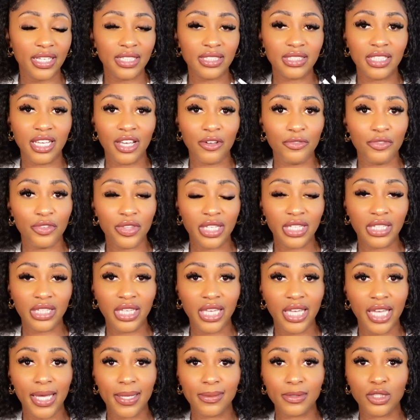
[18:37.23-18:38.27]
It definitely
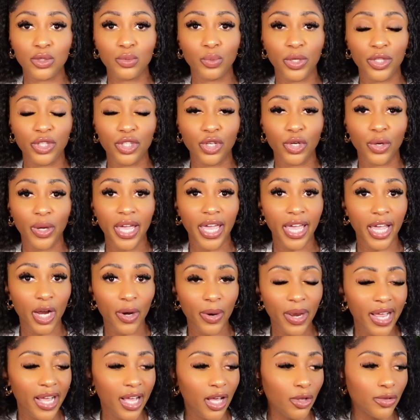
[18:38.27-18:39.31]
helps with your
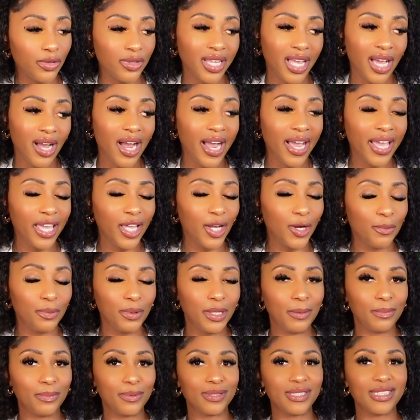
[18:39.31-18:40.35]
hair health. Now I hear
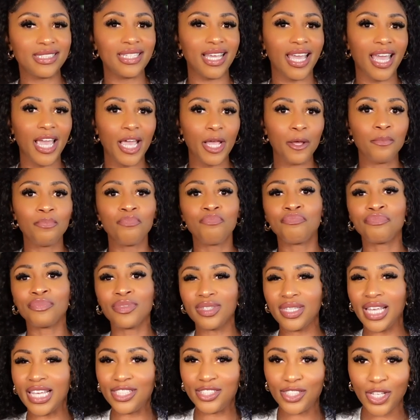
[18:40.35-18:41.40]
people say
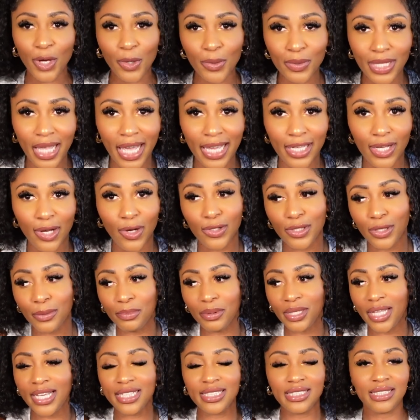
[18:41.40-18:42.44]
they don't like
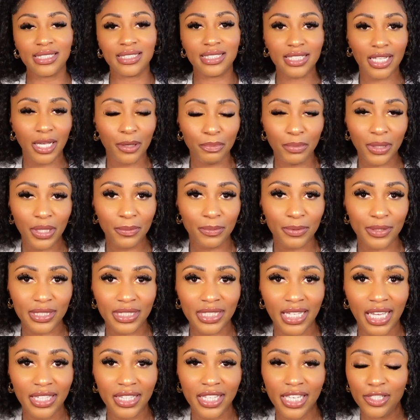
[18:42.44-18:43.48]
Olaplex, and some people
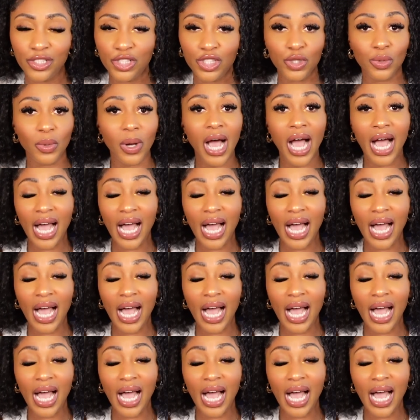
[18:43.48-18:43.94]
say they do.